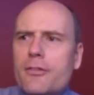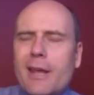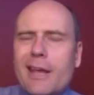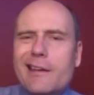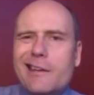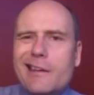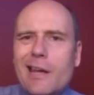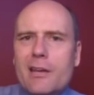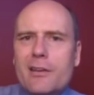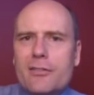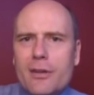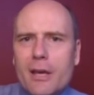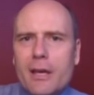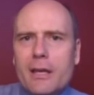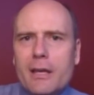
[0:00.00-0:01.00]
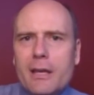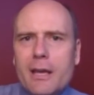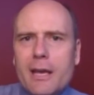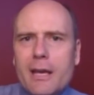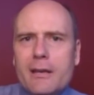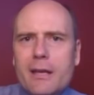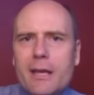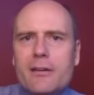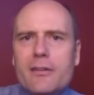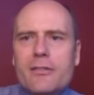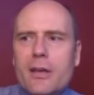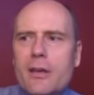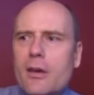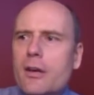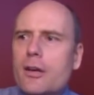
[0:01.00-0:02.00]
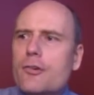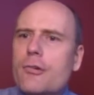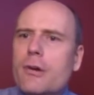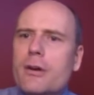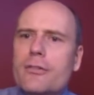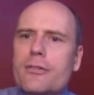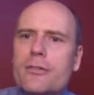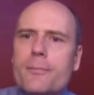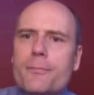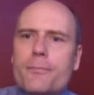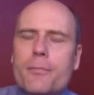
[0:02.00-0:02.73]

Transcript: anti-anxiety and antipsychotic drugs